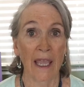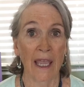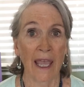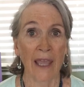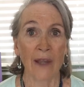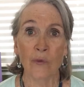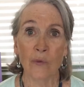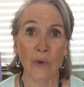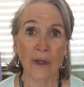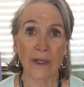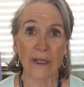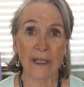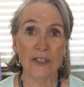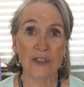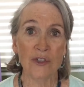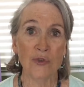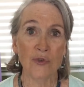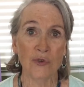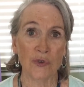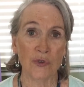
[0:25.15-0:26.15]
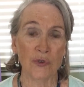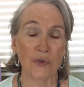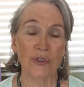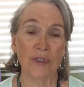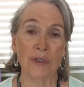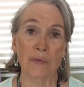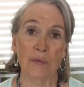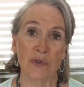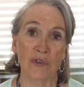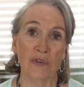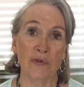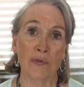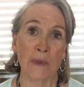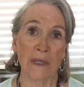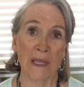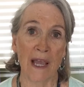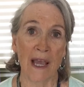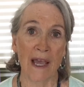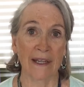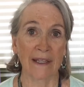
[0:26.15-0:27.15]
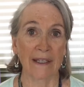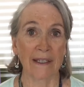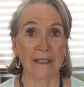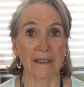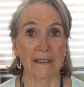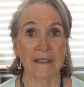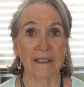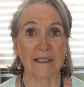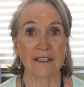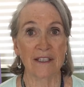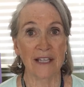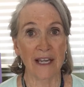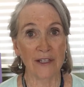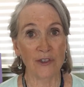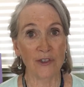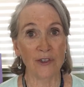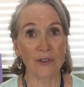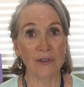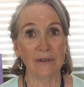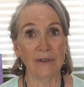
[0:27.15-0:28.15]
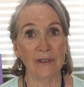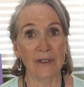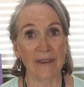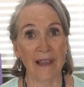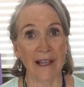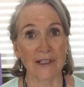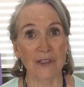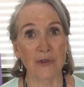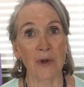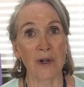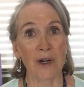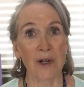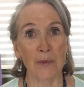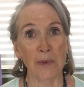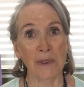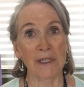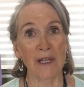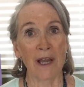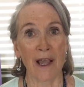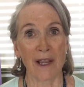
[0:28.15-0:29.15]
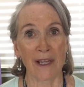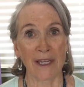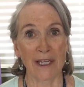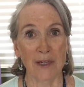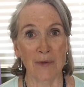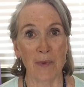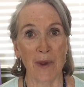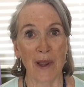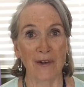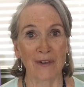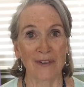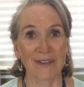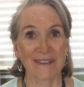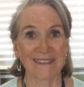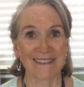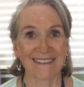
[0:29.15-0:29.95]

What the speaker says: And what can you do to move beyond it? Stay tuned, that's what I'll be talking about.